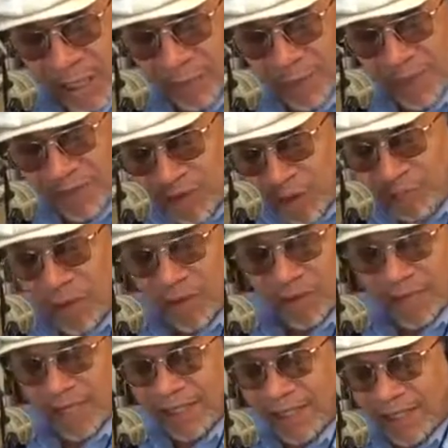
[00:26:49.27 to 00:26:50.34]
that football,
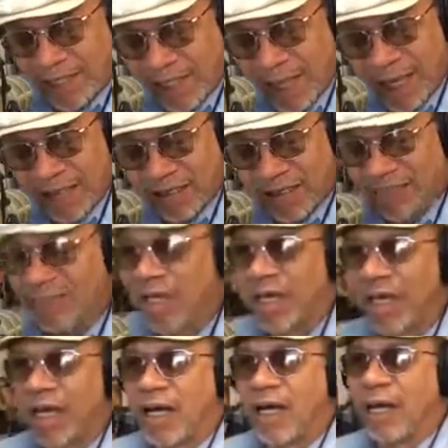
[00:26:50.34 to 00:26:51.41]
like any kind of
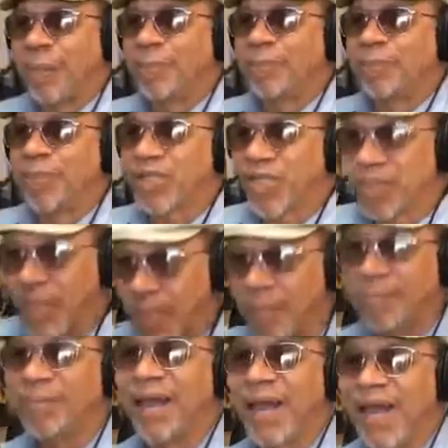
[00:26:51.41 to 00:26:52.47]

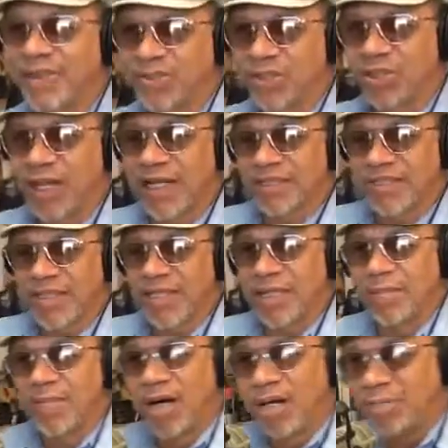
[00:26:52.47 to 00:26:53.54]
combat, should I say,
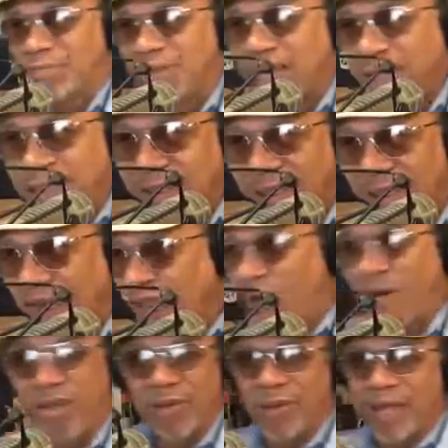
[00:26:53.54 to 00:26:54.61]
among men, goes
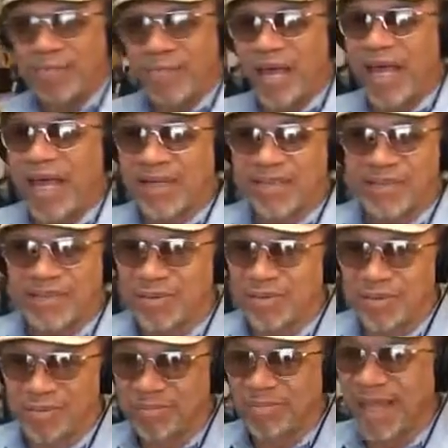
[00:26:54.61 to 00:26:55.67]
all the way back
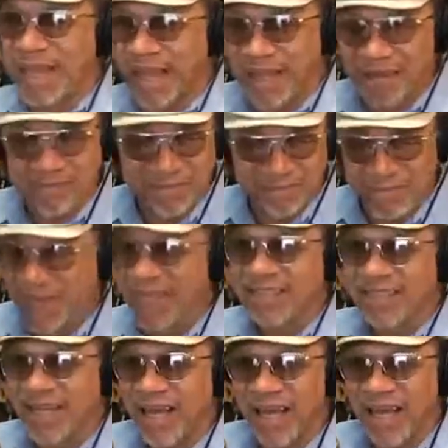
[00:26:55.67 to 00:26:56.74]
to
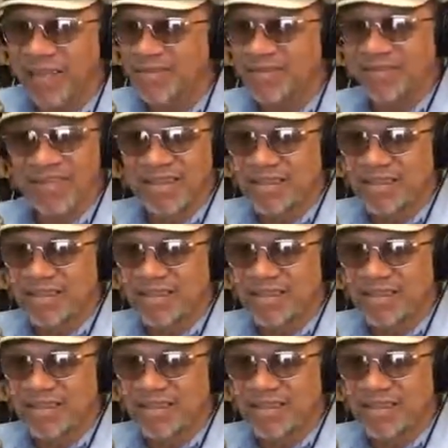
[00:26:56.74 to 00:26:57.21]
mankind